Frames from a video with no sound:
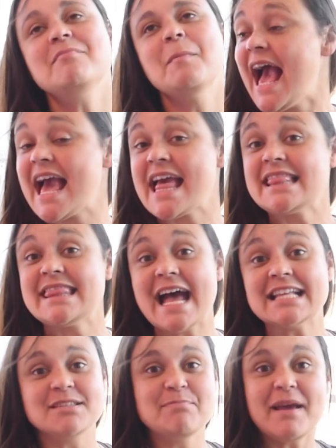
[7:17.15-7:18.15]
And
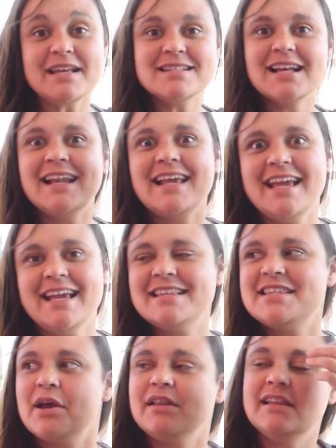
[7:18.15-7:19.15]
that's basically
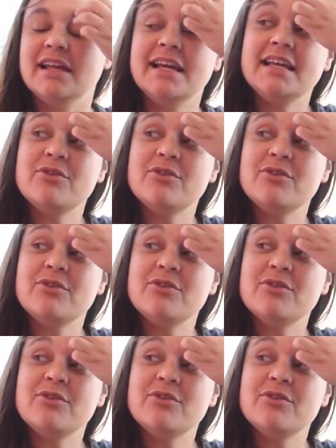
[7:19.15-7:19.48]
it, I think.